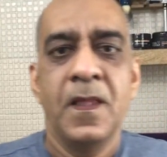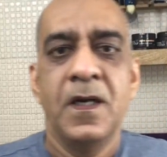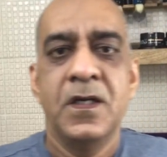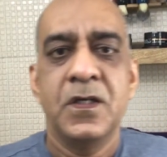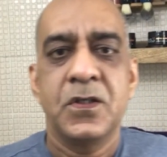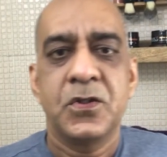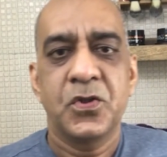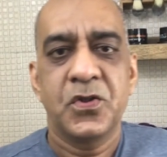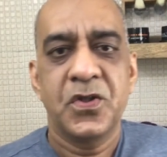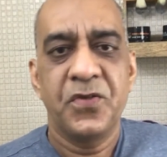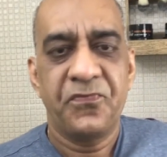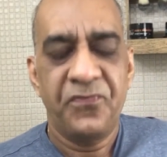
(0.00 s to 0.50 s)

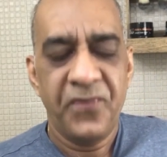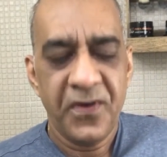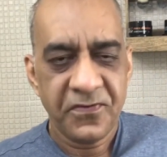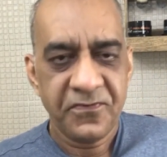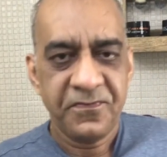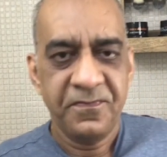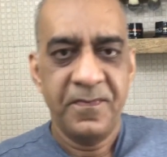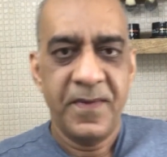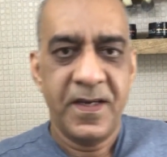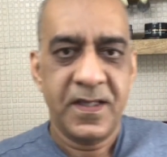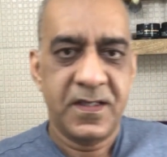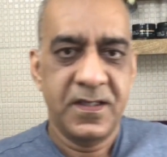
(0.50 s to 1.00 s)
So the
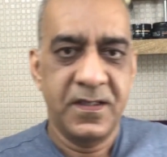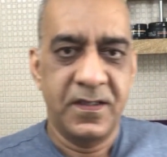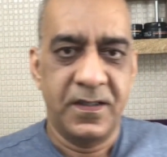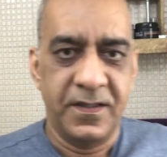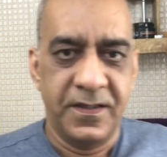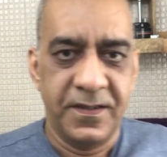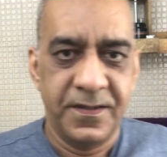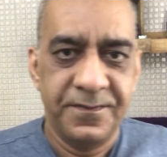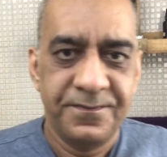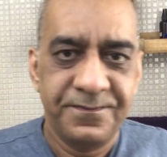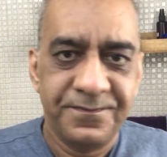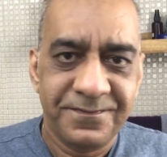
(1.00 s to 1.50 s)
fifth
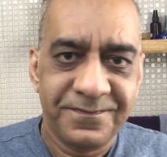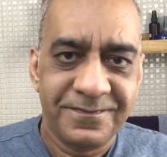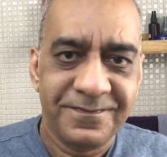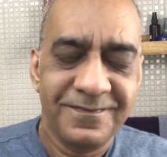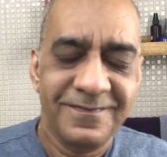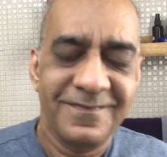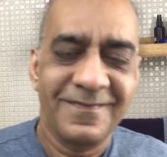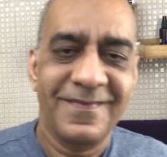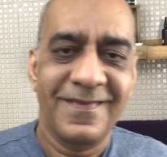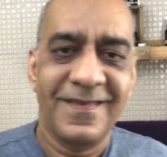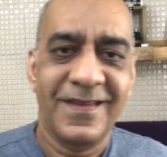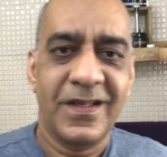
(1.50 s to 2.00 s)
method,
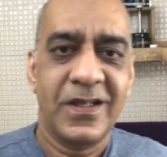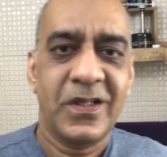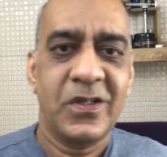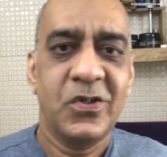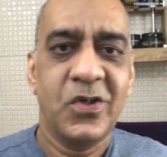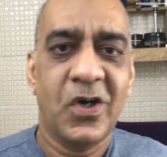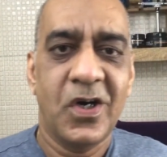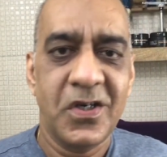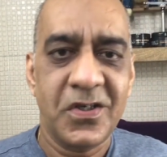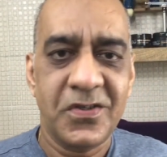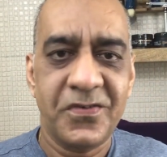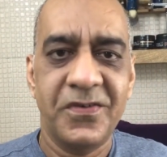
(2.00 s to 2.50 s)

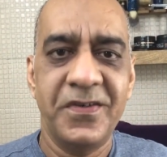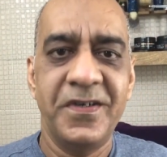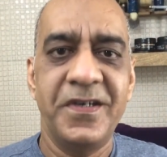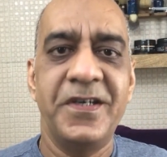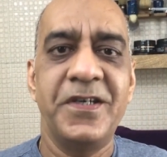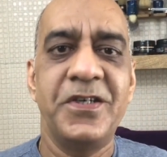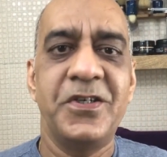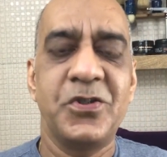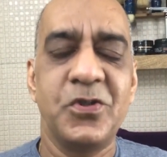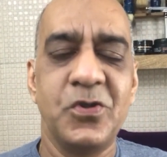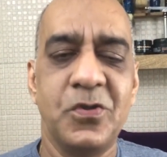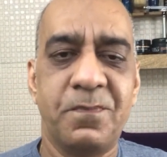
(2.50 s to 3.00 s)

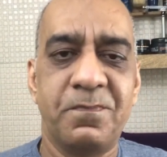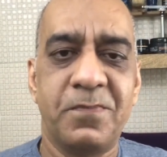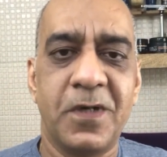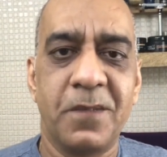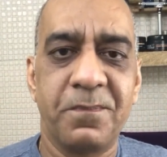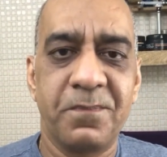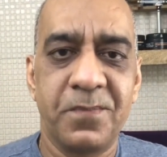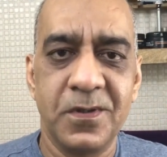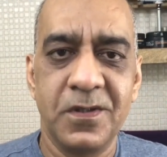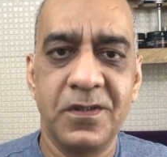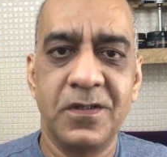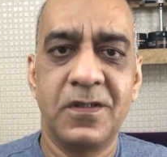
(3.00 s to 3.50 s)
contrary to
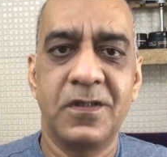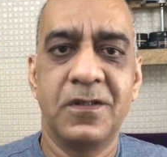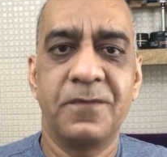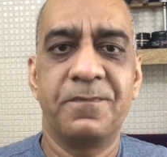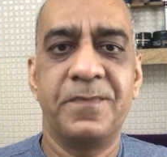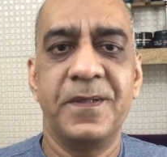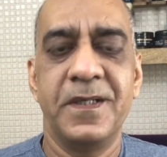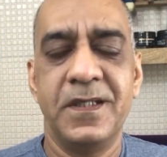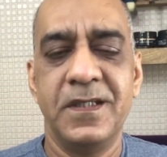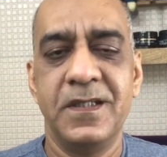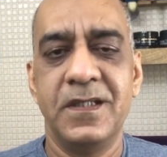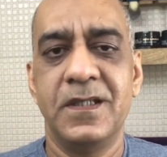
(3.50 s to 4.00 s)
popular
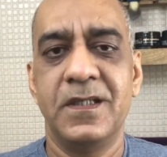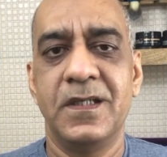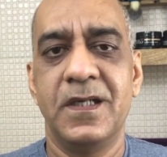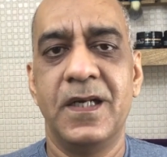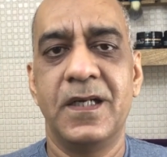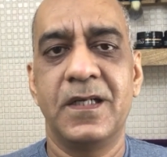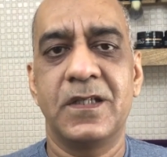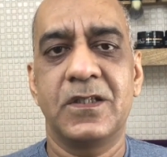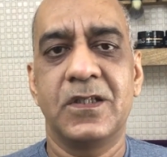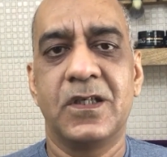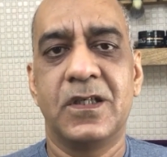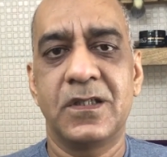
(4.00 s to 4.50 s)
opinion
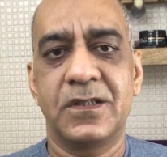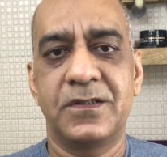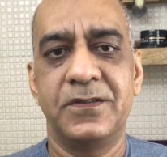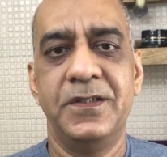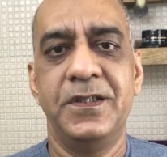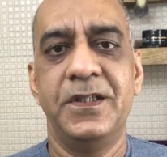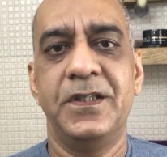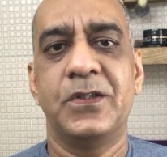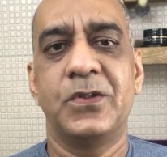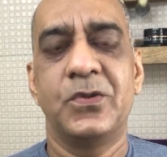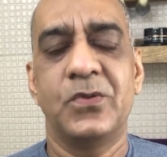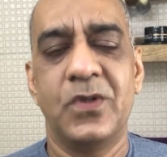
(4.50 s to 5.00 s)
and
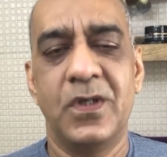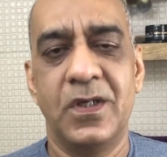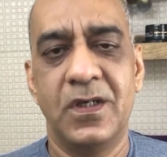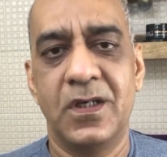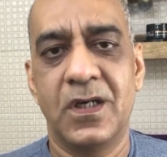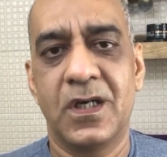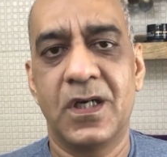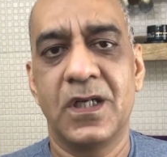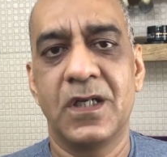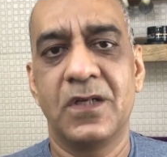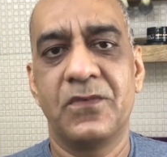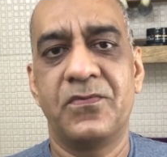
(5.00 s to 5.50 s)
contrary to a
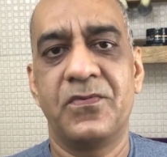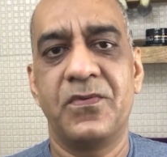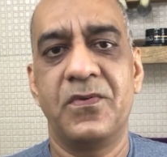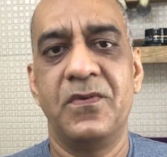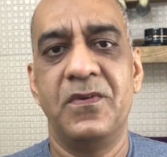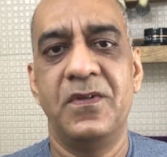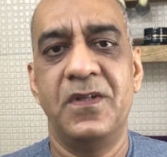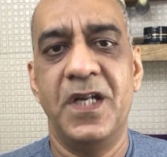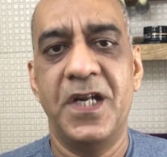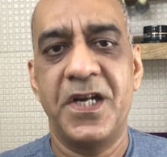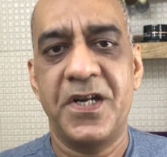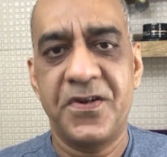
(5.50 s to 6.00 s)
lot of
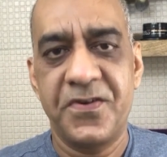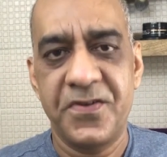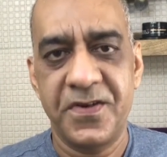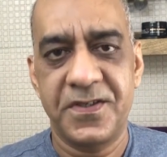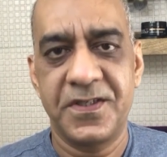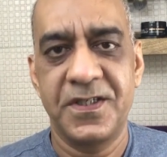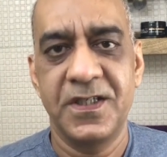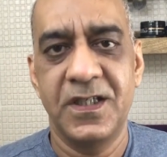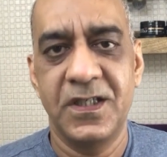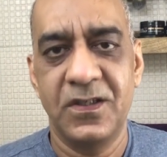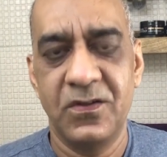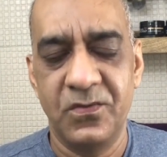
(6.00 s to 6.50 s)

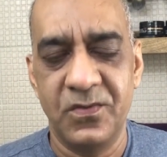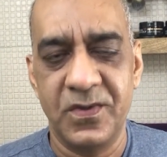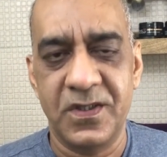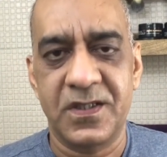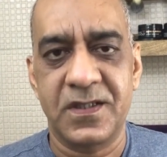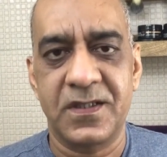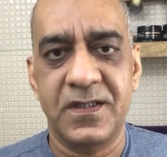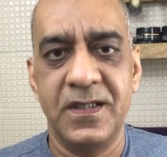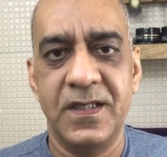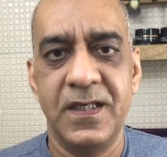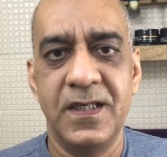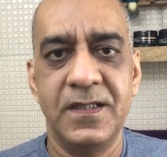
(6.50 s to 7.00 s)
literature which
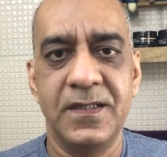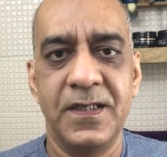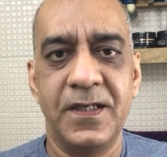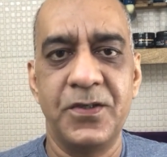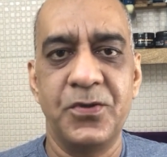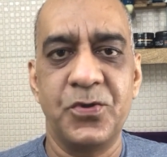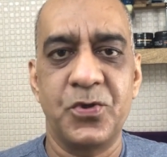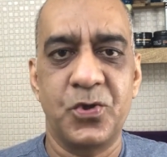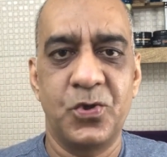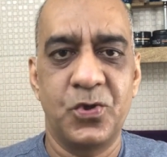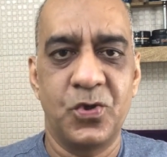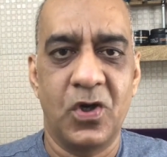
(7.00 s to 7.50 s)
says that
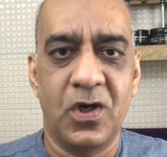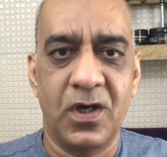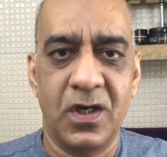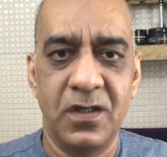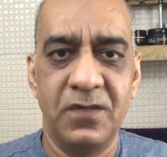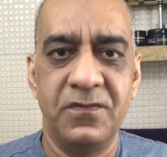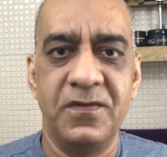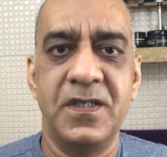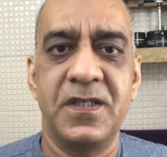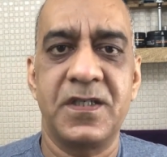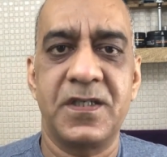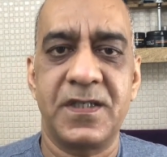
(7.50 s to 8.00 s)
you should
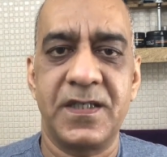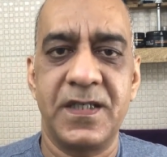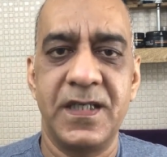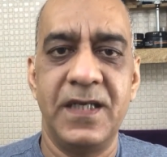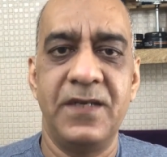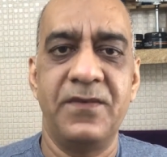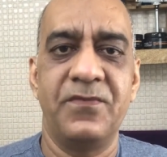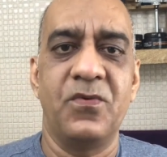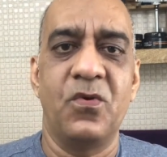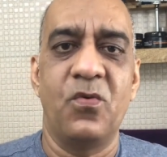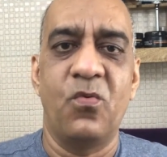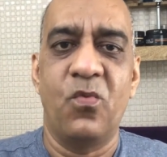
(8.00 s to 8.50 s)
always
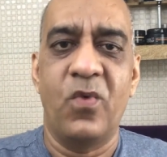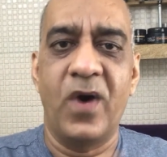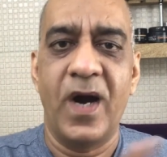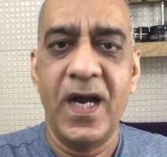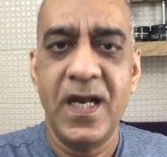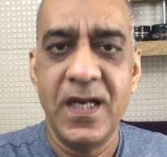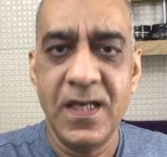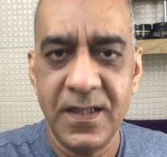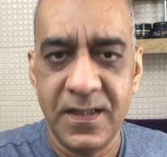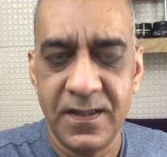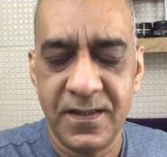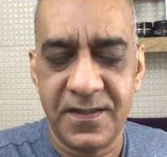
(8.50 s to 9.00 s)
shave
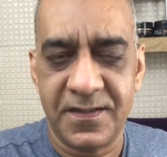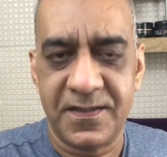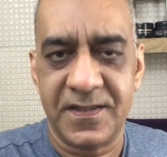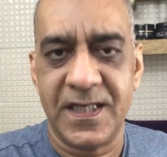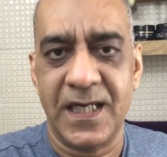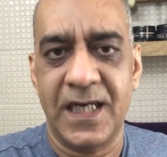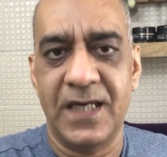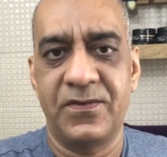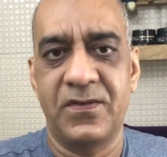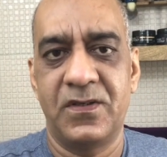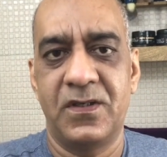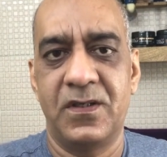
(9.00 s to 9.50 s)
while in the
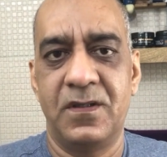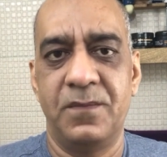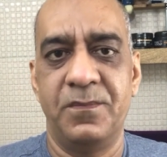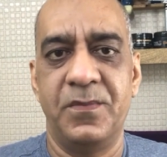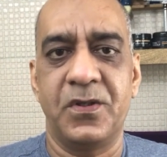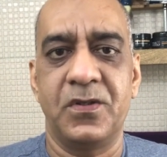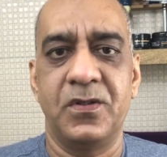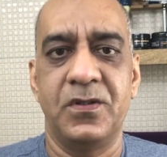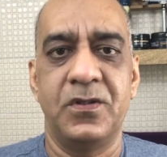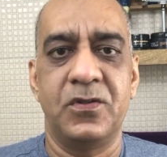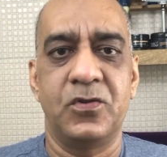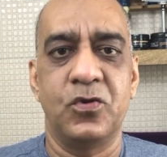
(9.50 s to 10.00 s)
shower
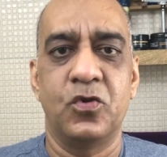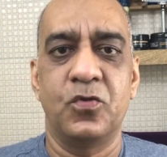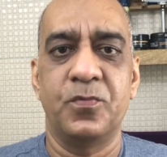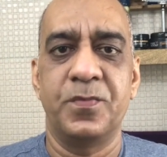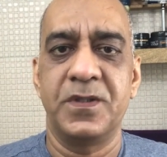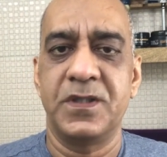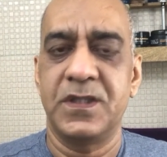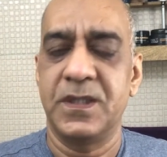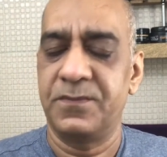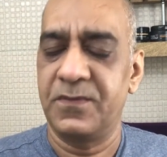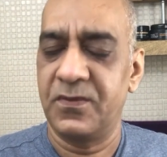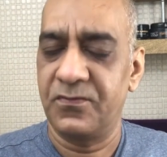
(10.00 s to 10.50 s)
because it
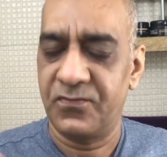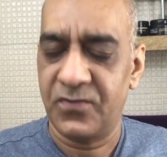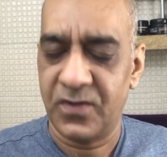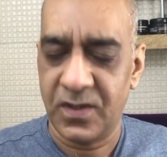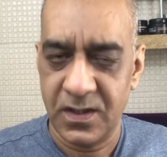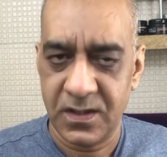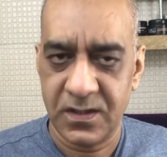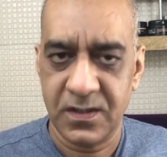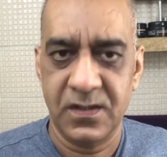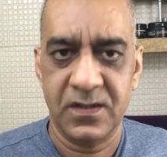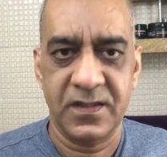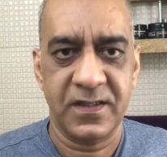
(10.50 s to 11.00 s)
opens up the
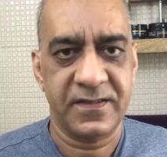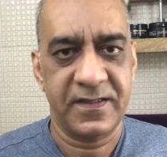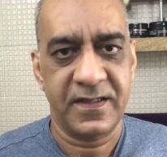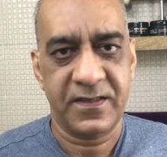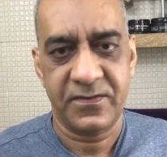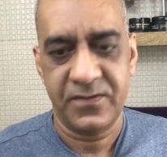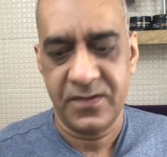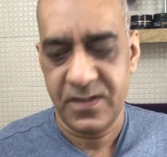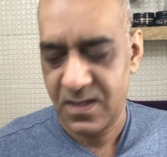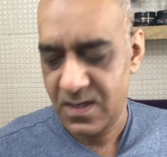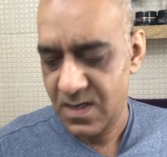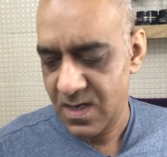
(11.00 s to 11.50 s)
follicles,
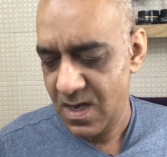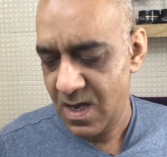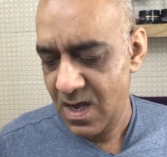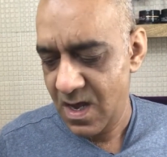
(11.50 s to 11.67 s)
etc.,